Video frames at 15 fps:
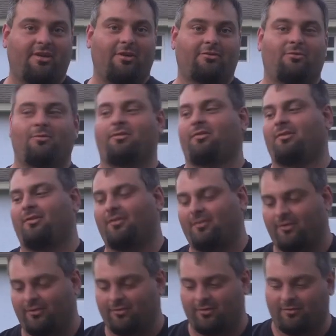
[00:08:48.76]
Outdoors there in
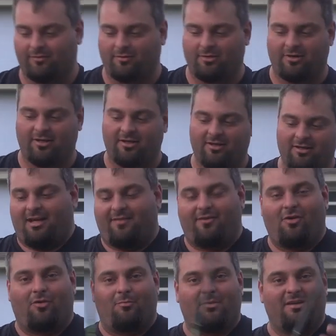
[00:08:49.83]
Sarasota, Florida. And the
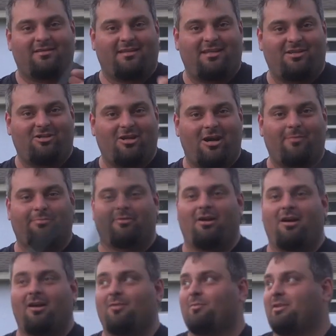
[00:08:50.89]
old Muskie Shop
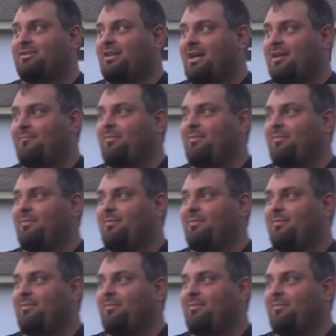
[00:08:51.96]
rod, which I have